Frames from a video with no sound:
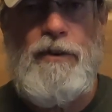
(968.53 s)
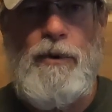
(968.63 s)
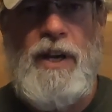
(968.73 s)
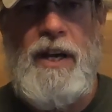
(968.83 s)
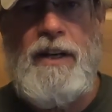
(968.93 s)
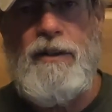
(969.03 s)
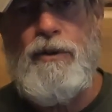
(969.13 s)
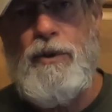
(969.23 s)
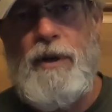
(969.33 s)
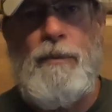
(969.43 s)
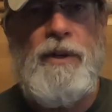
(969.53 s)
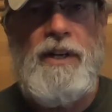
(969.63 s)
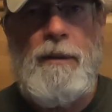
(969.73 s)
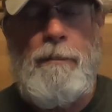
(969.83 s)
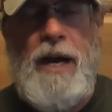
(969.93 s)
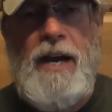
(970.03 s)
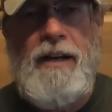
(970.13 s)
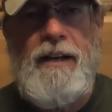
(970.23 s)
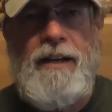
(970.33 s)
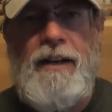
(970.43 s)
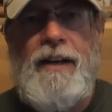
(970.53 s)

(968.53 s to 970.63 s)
okay. I can do that when I get back,